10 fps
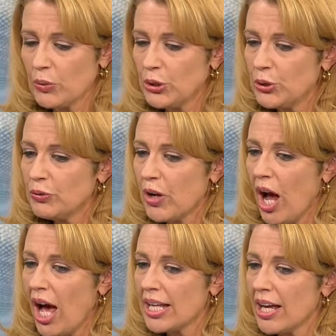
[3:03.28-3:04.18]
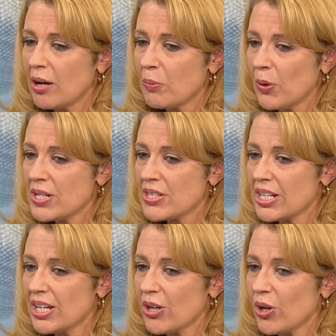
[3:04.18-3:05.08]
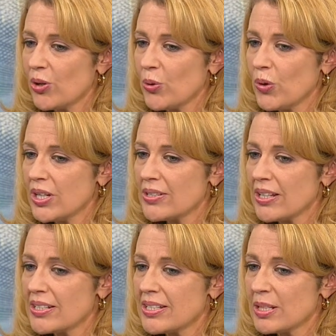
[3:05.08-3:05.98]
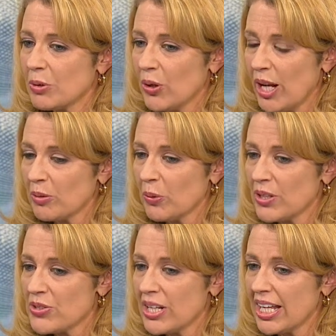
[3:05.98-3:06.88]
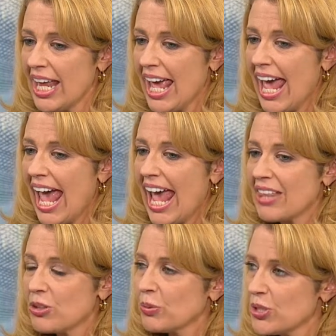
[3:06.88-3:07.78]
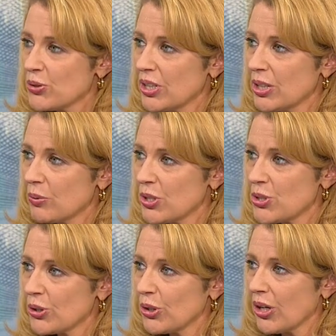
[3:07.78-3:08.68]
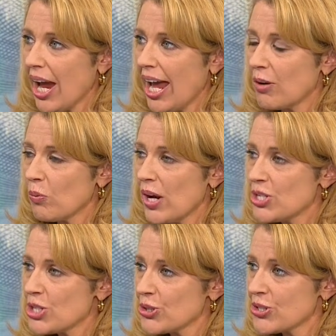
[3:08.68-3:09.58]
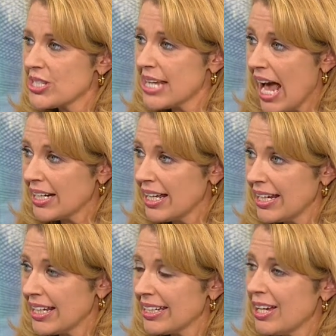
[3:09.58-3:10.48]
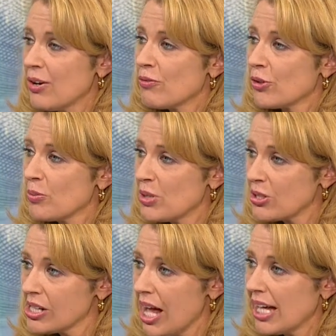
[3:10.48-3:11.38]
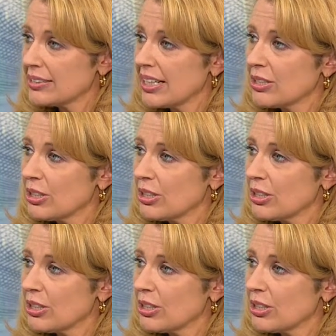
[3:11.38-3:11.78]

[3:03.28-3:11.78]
when you've got a president who is a Democratic president, and the rich are getting richer and wages are stagnating for the middle class and